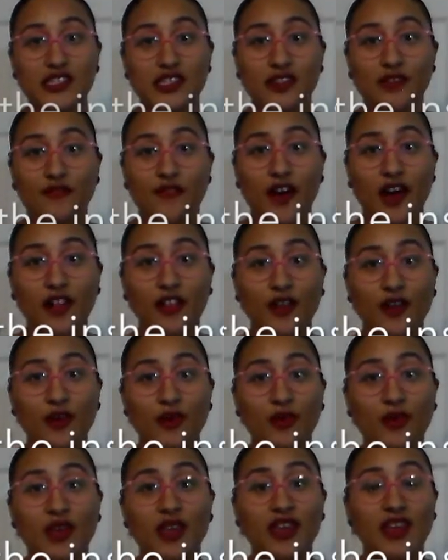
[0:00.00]
easy to
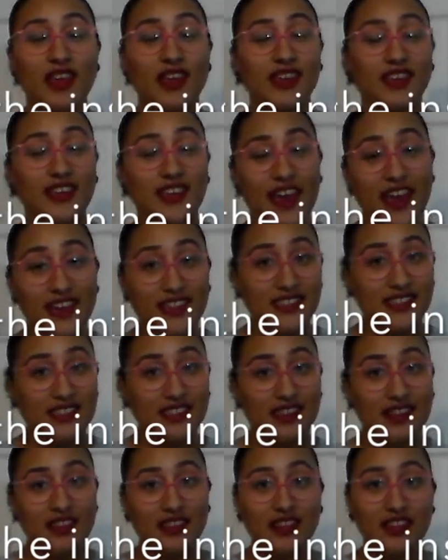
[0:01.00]
follow?
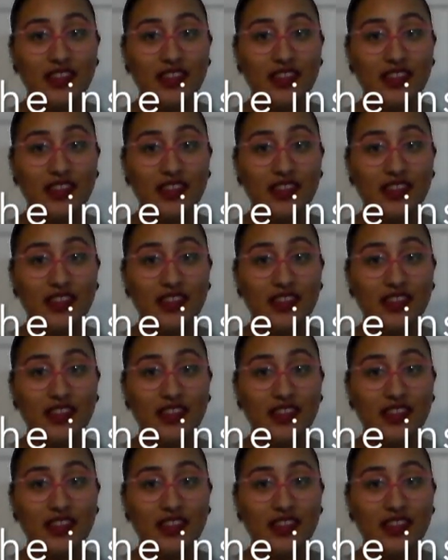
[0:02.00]
Yes.